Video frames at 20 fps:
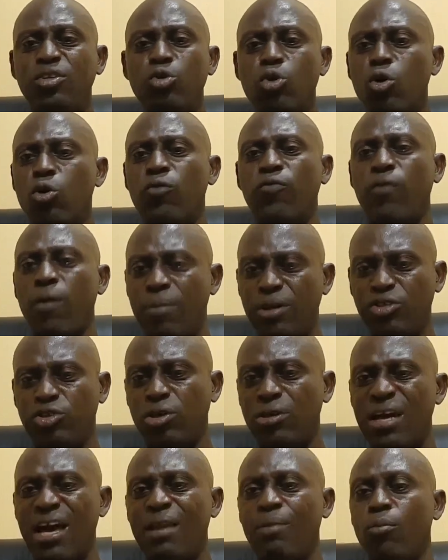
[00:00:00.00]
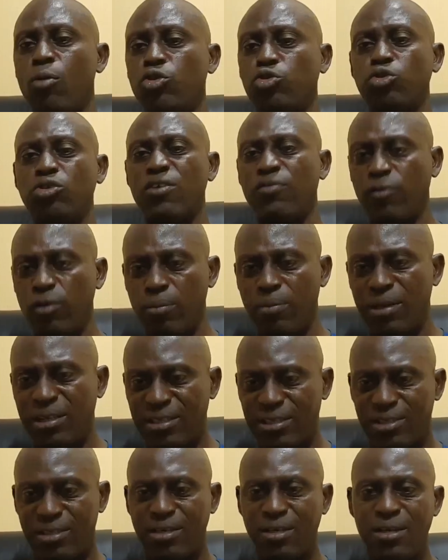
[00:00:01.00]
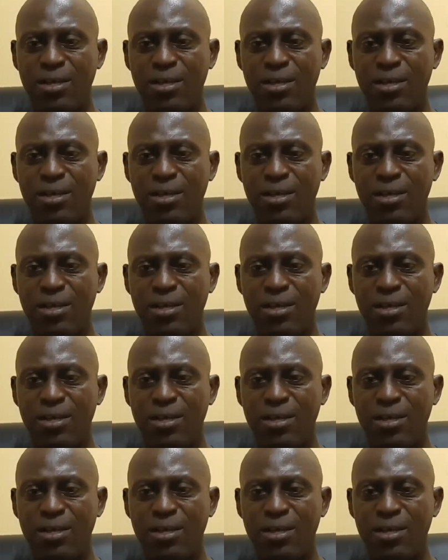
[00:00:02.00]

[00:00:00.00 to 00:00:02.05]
yolk formation and muscle development.